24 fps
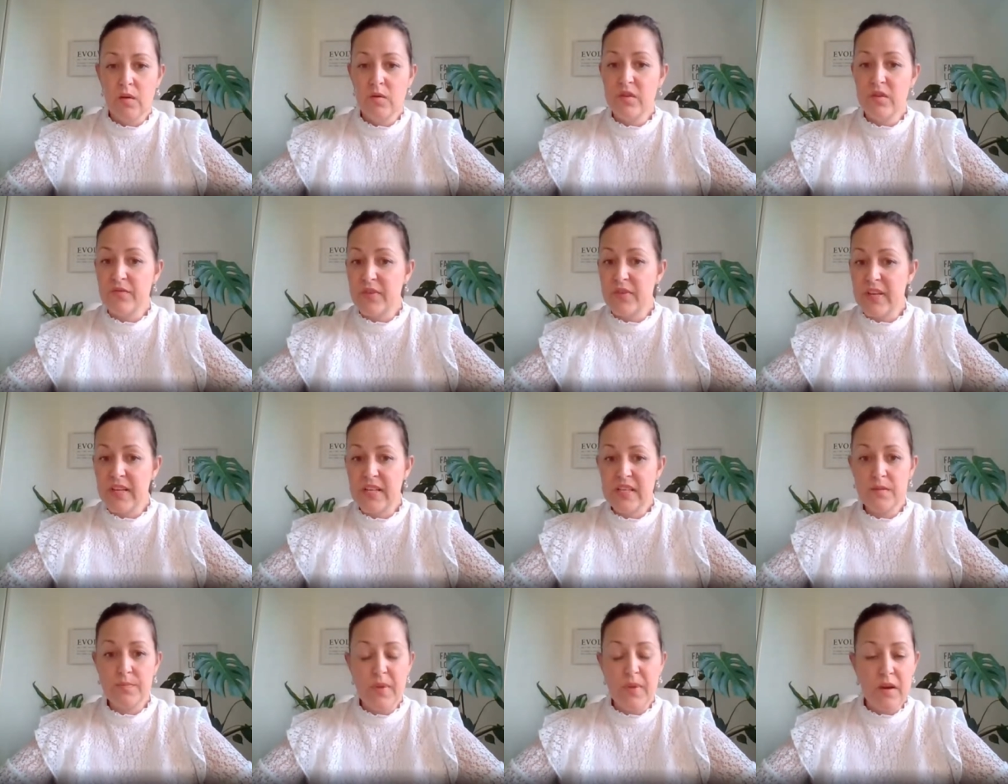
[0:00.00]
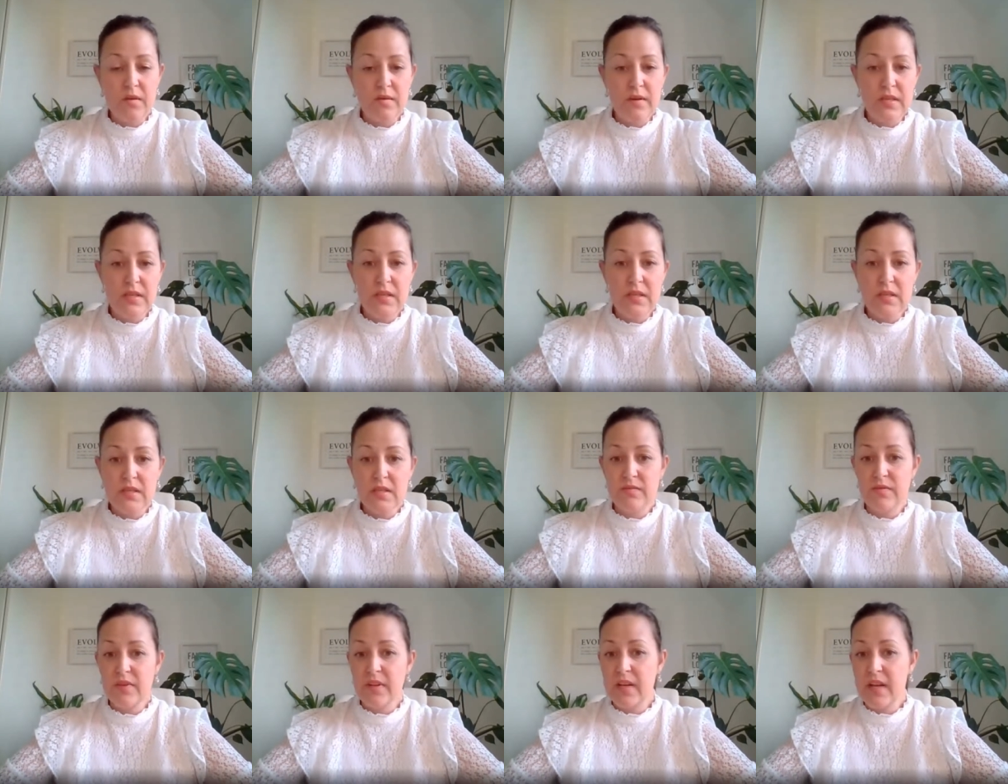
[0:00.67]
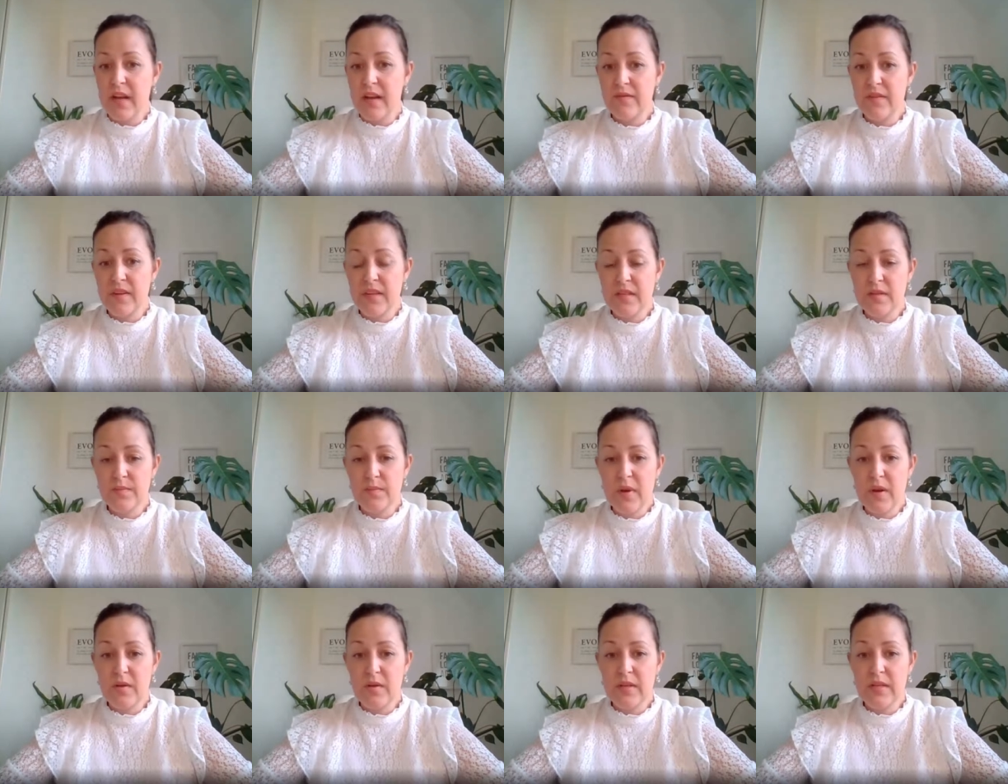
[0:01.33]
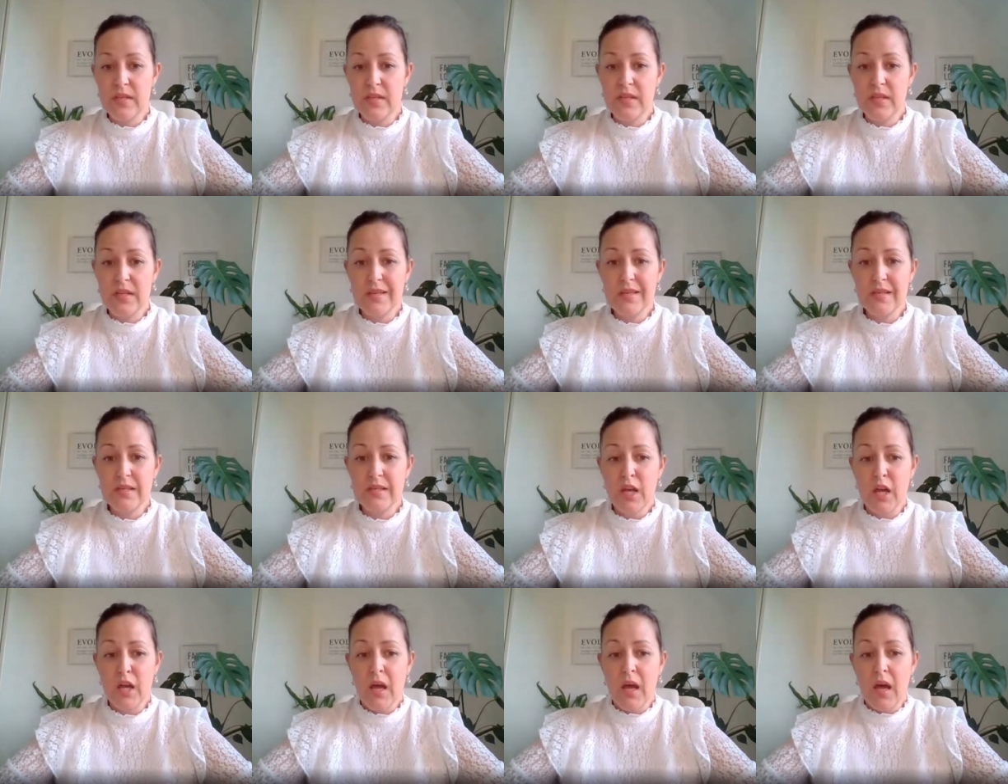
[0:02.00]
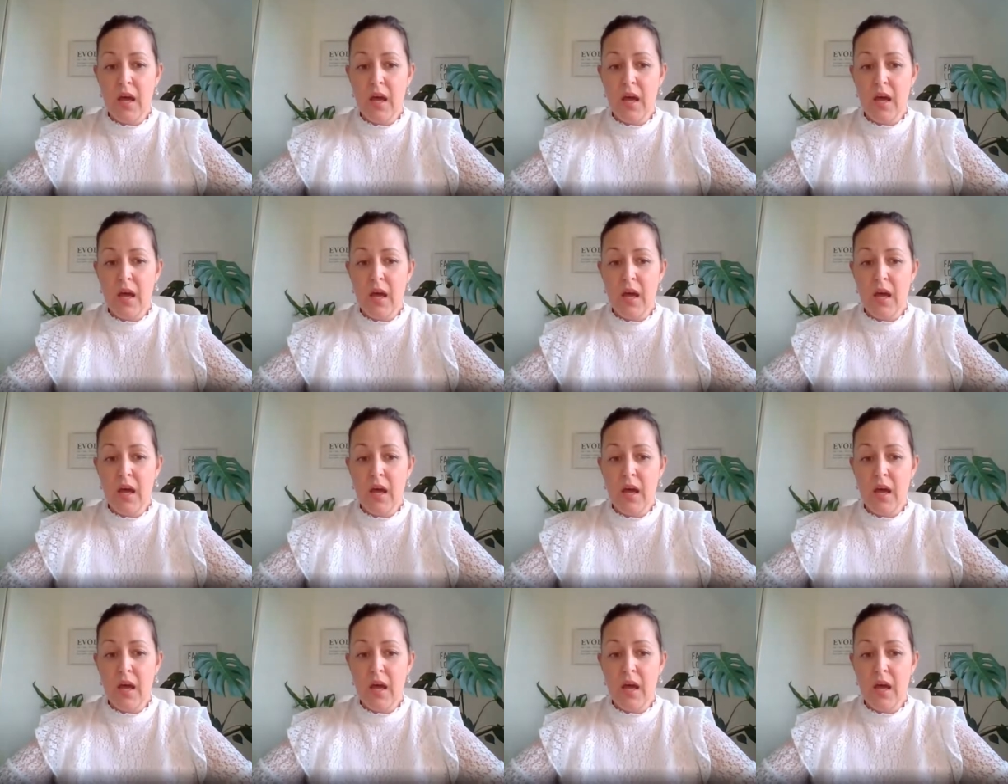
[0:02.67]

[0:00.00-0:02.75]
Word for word: different experiences, different life experiences.